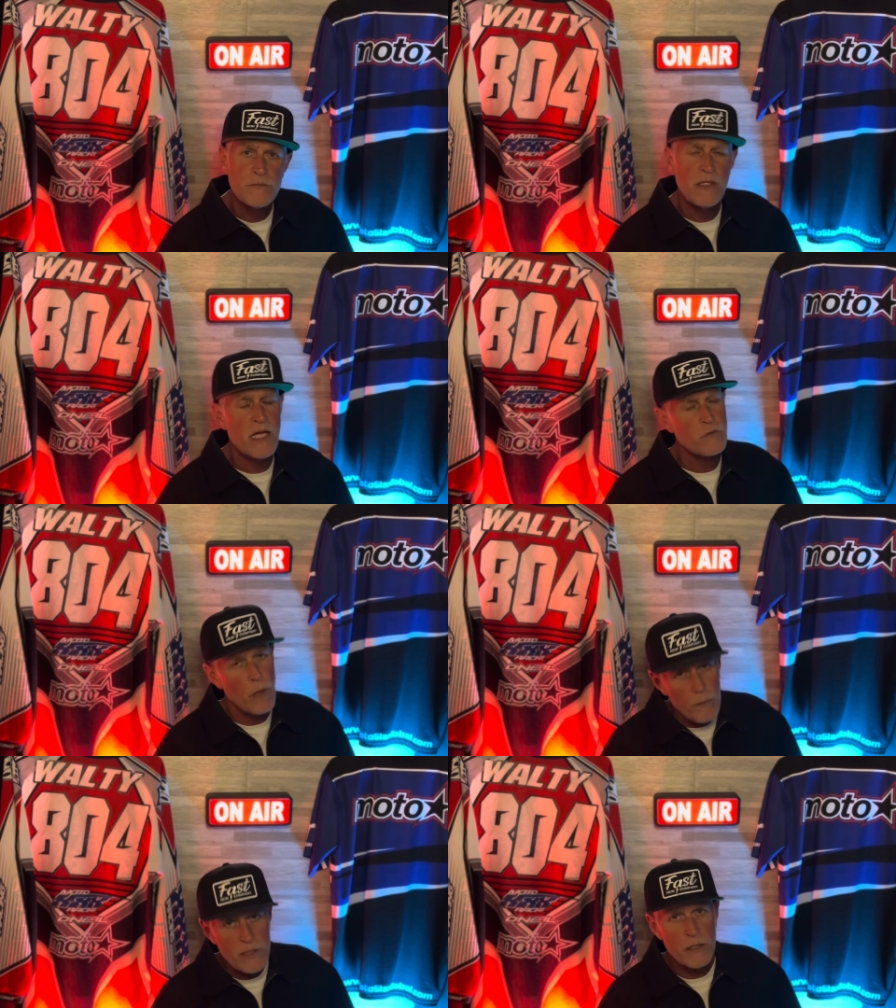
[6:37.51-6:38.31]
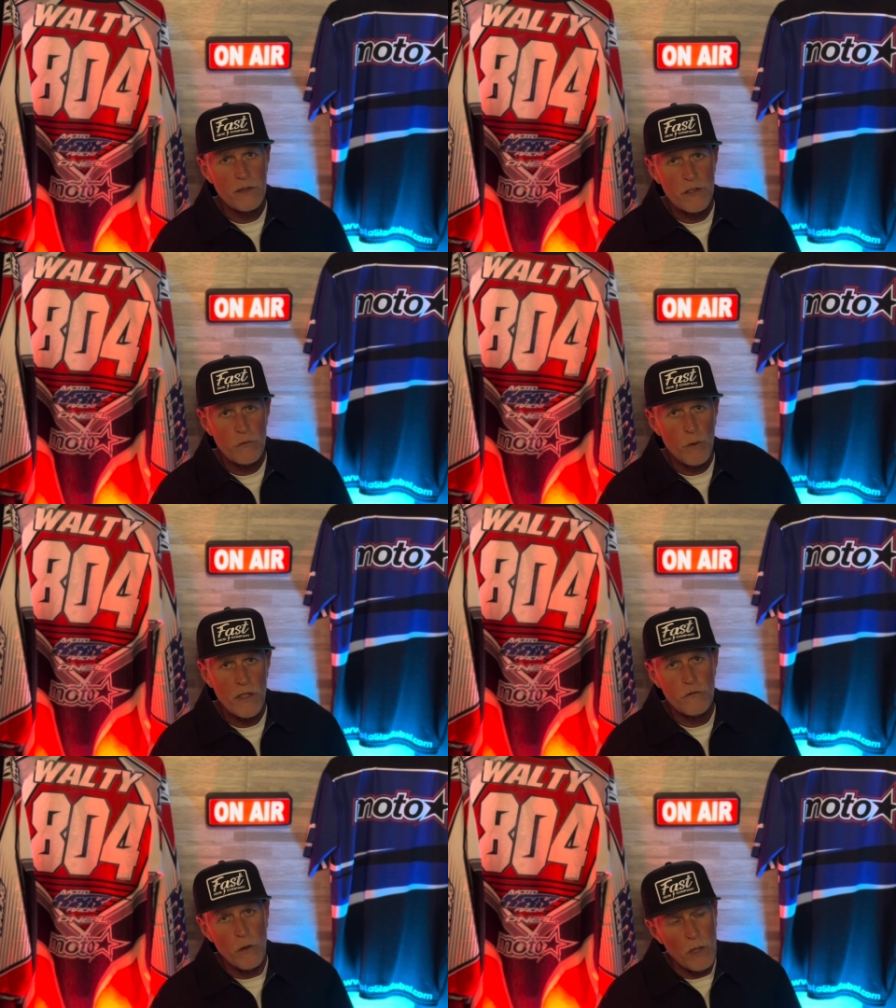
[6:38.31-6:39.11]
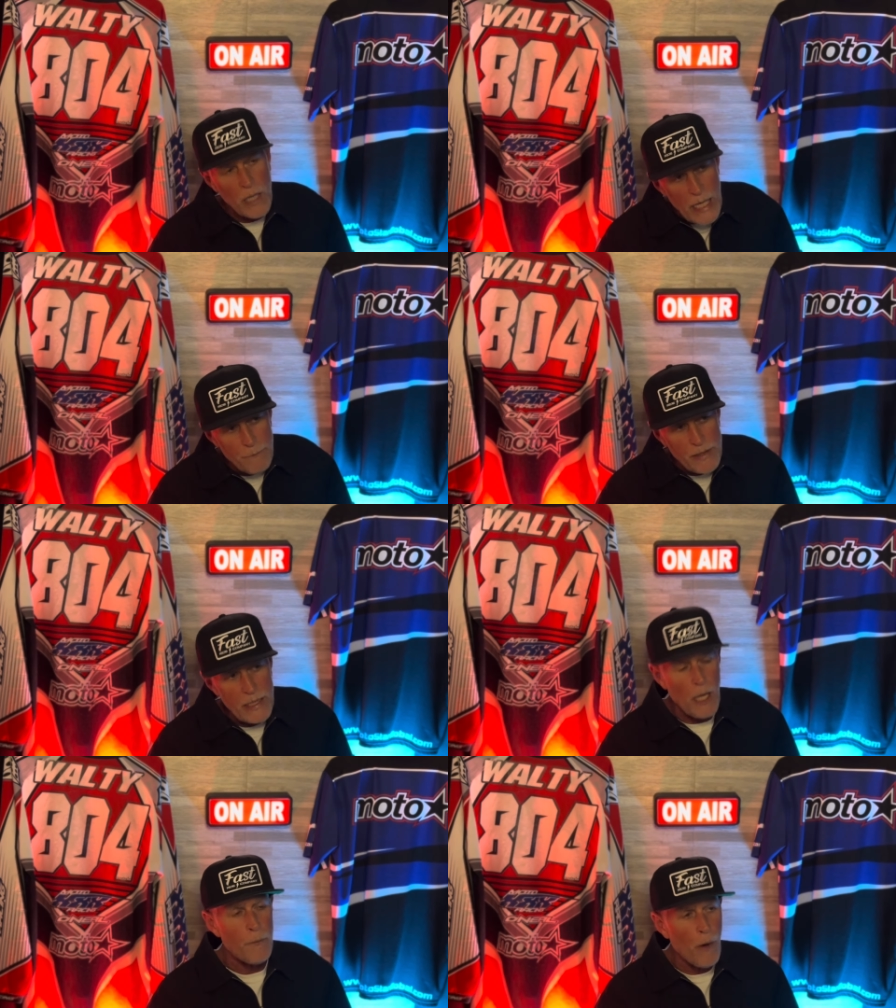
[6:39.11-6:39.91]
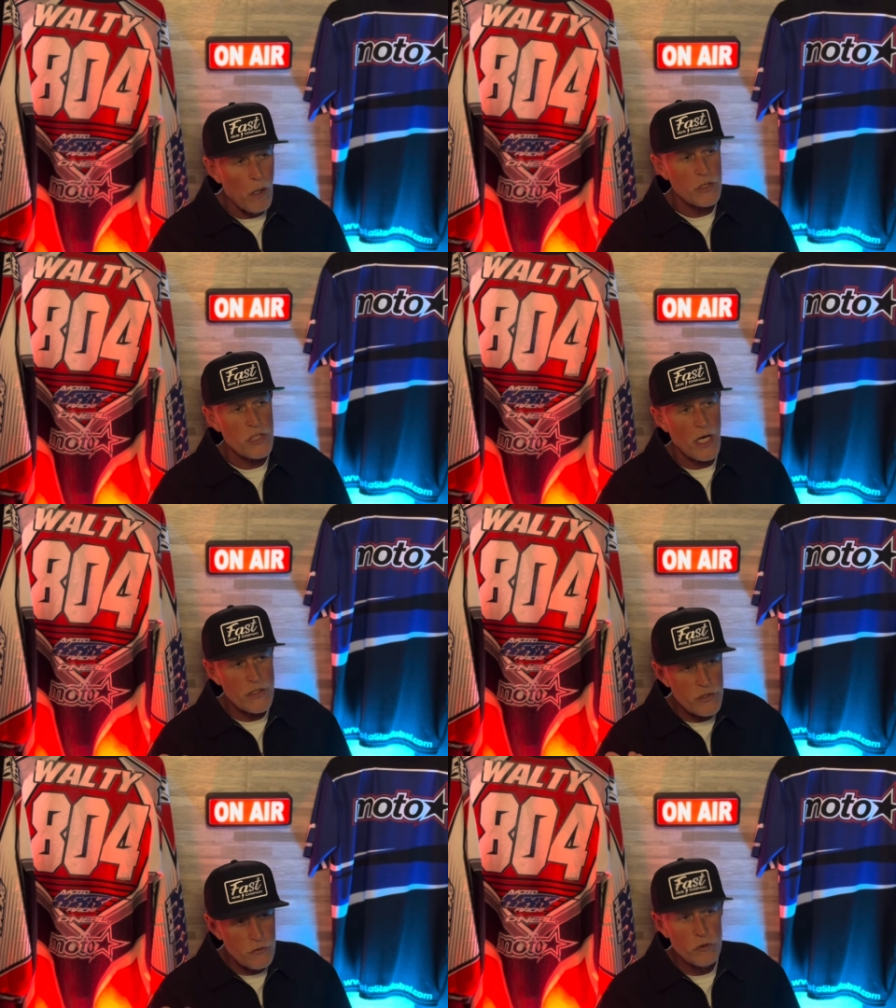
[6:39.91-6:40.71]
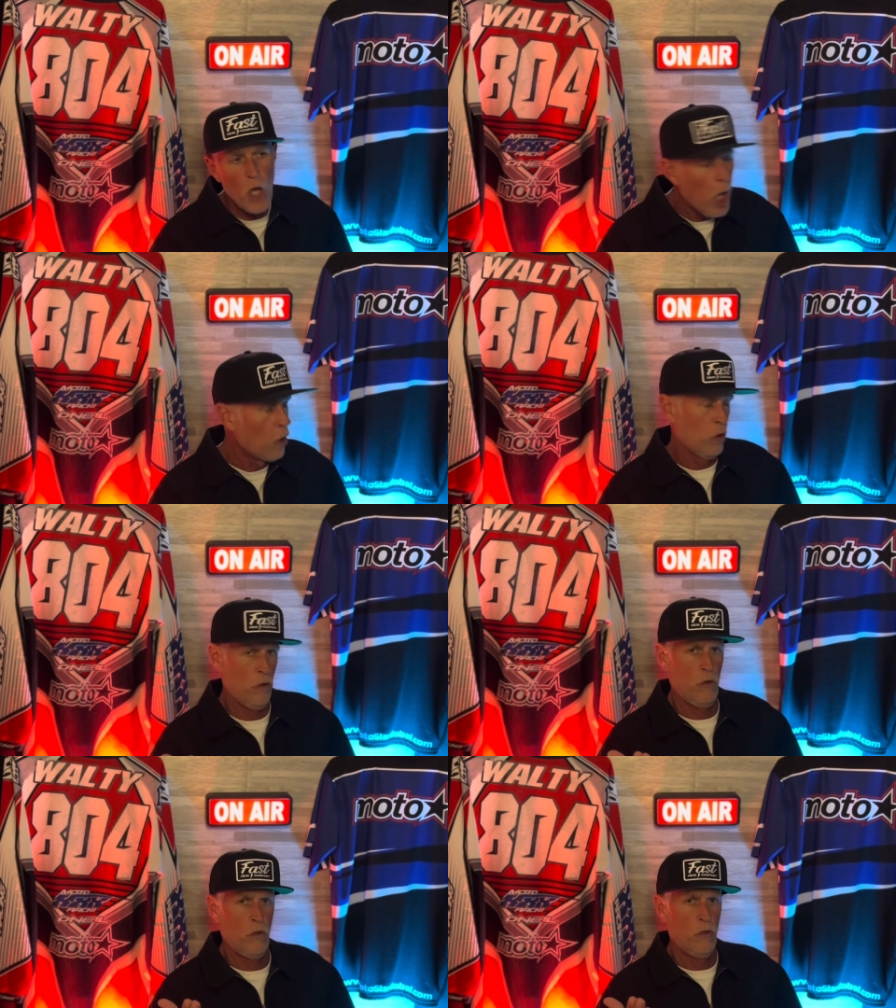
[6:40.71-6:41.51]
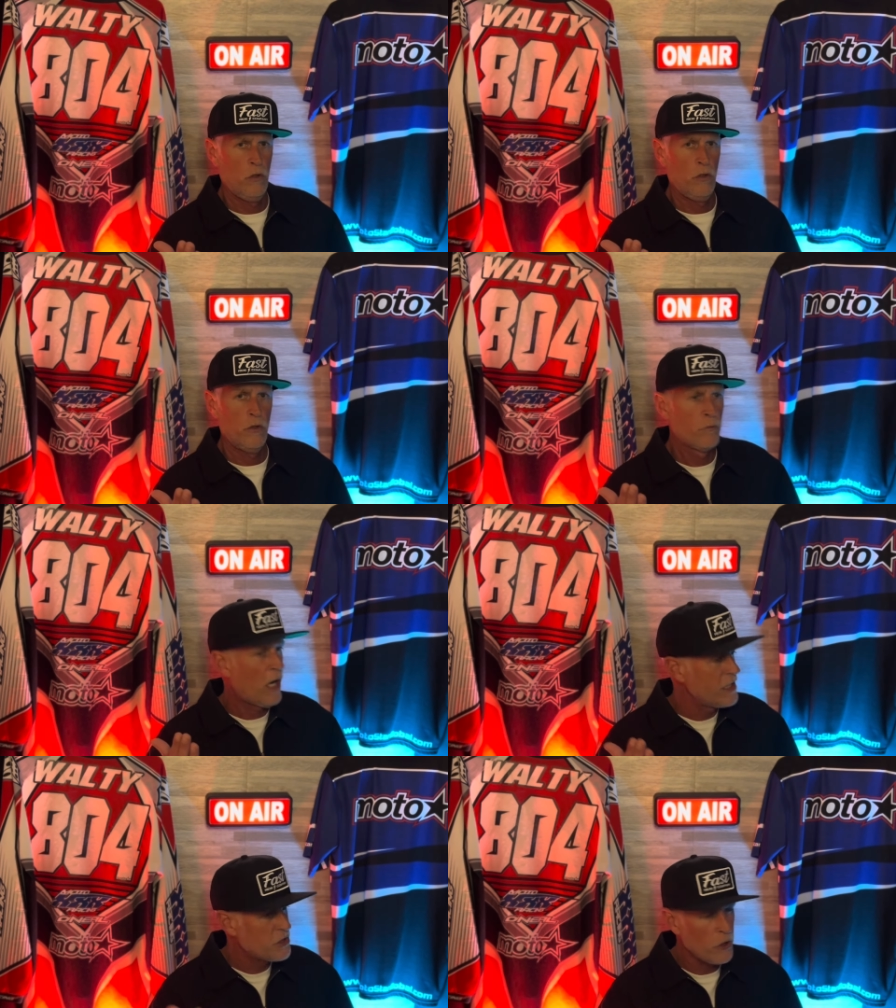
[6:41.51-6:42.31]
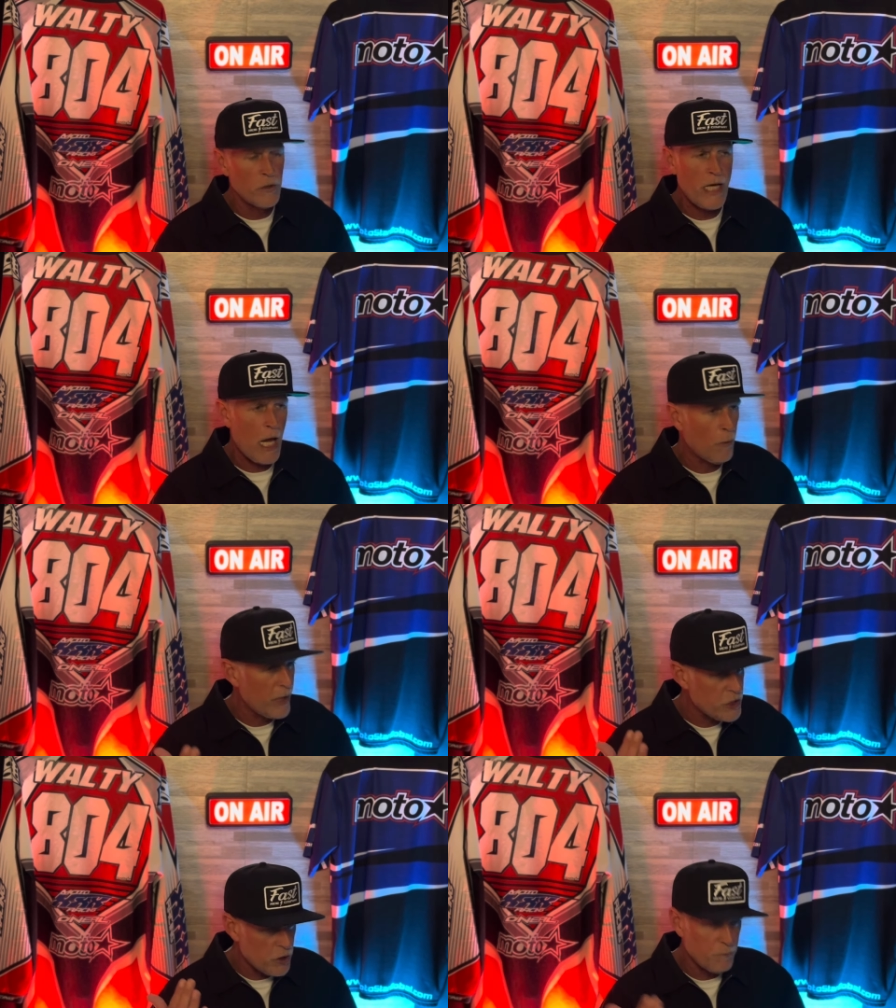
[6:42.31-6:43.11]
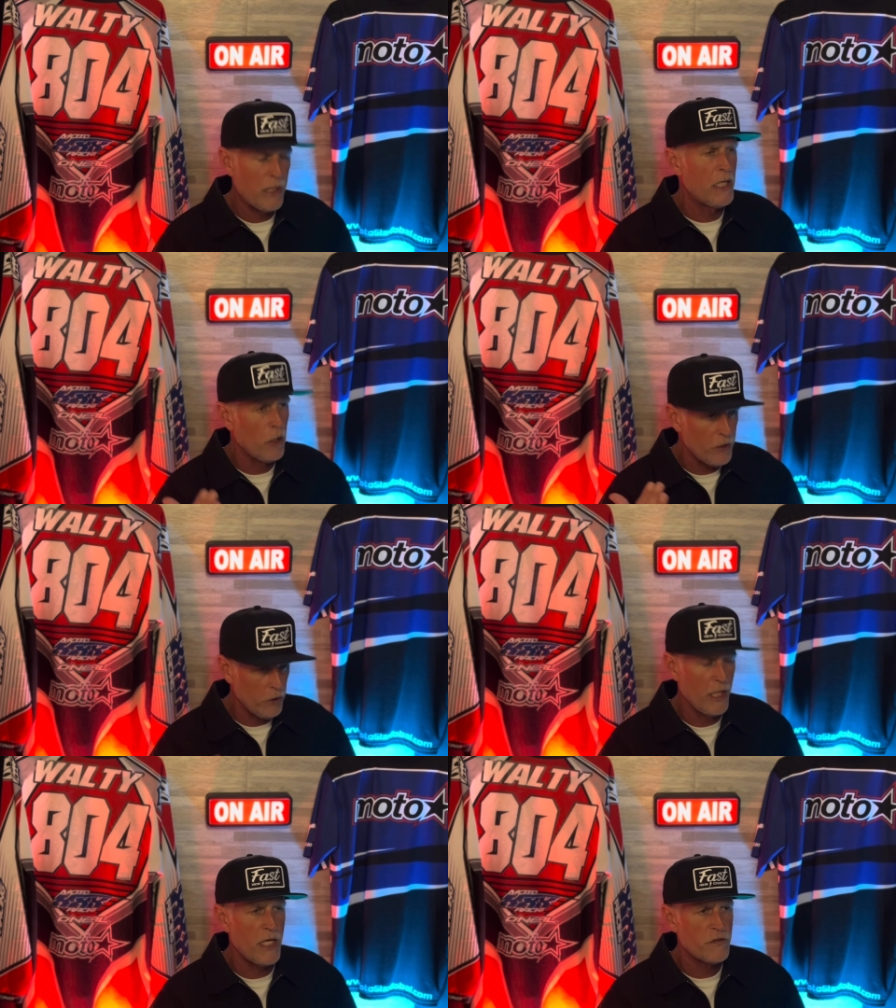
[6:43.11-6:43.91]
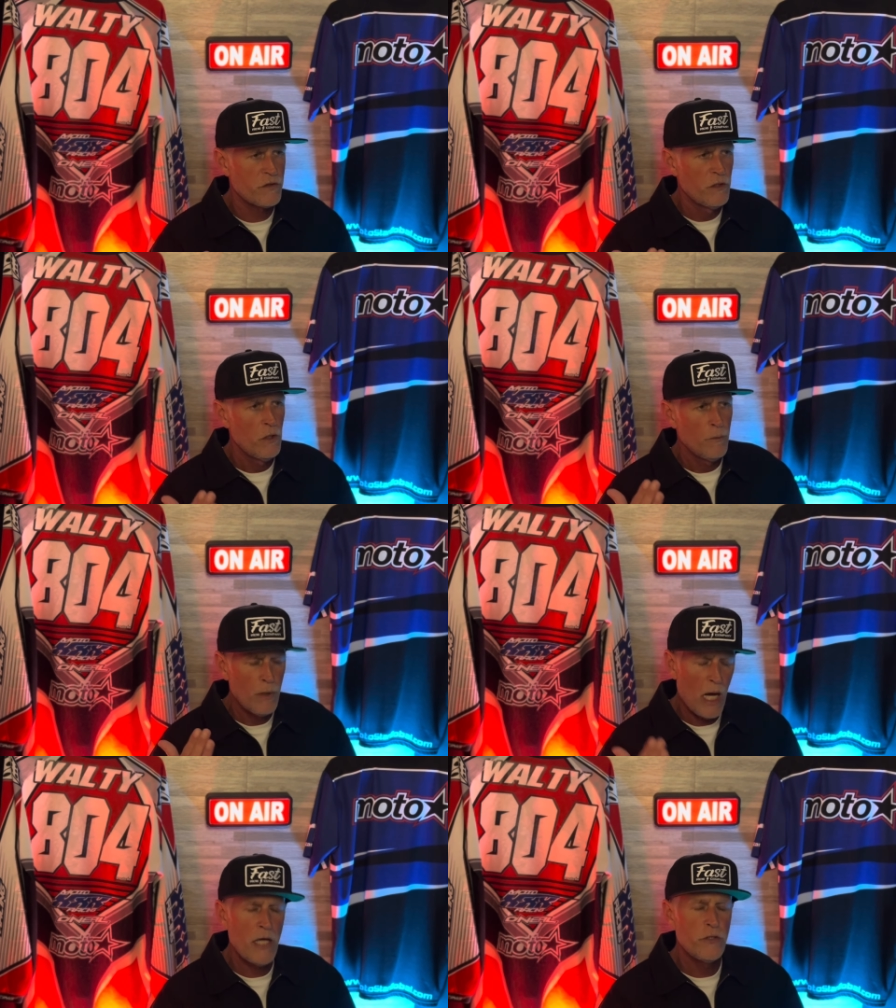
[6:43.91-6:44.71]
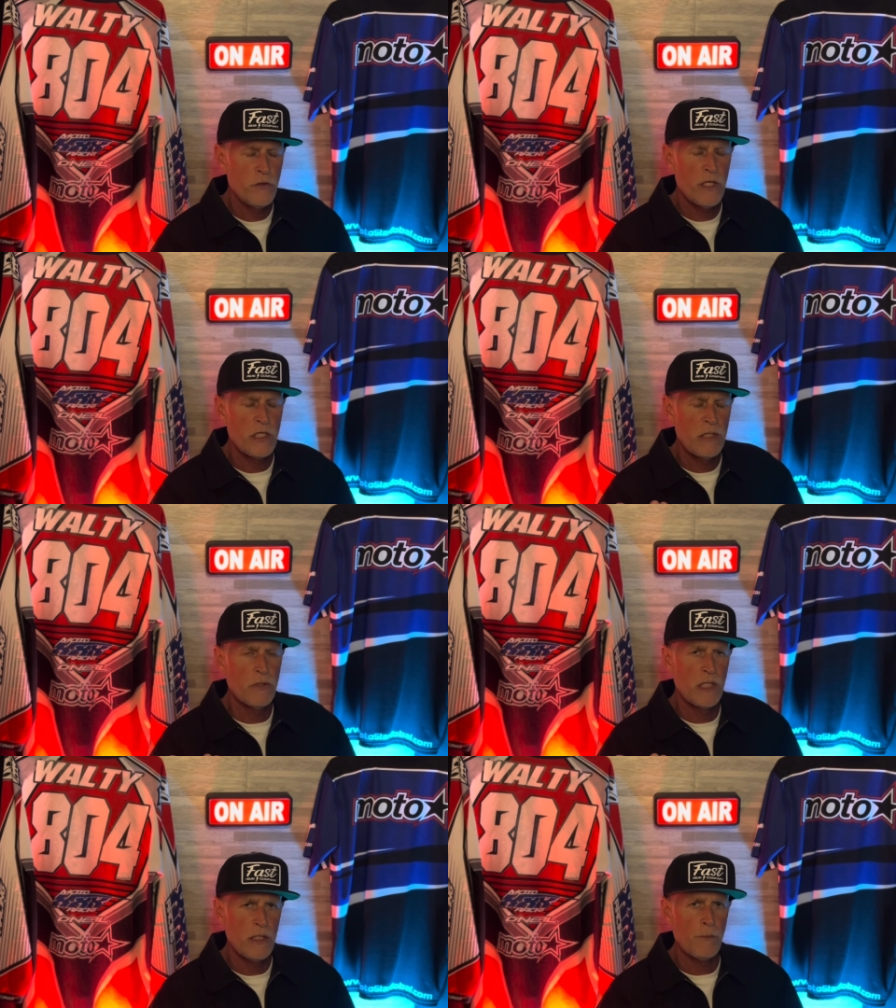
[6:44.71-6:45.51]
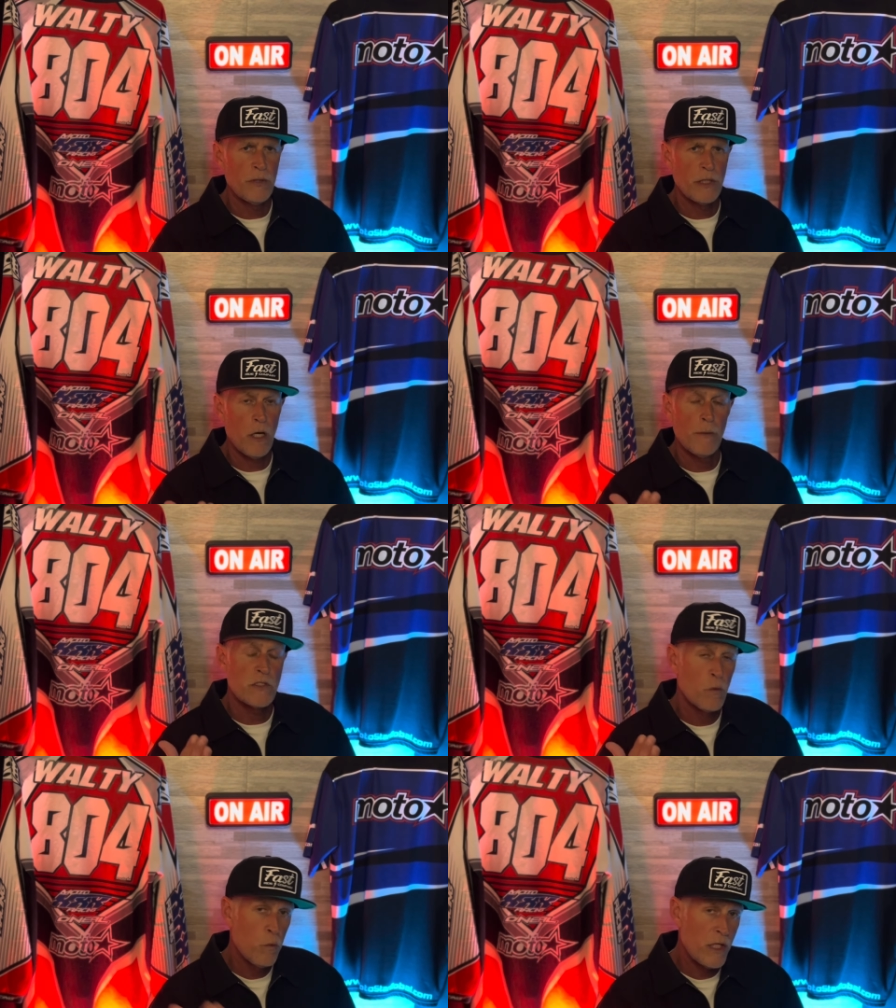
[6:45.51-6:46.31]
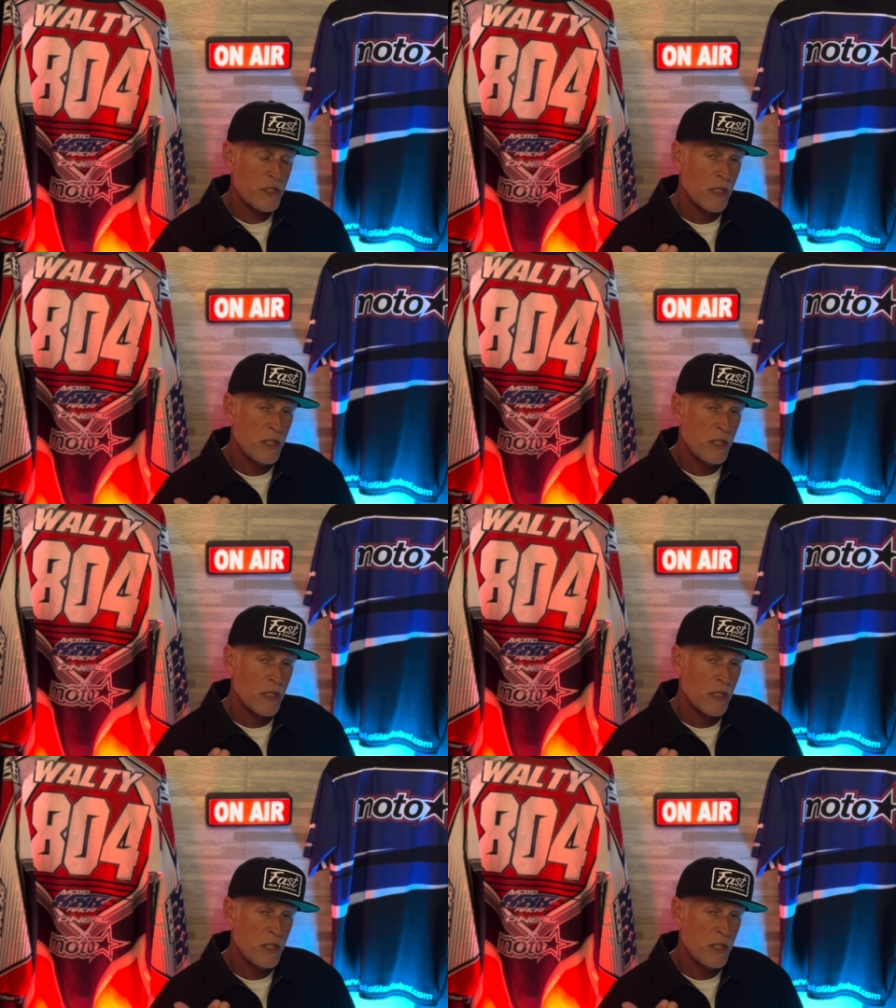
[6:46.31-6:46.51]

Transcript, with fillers: And that's why we did it this way. So A P, I apologize. You know, the Rhinestone Cowboy should have been on the list, but I knew that he would end up in the comments, which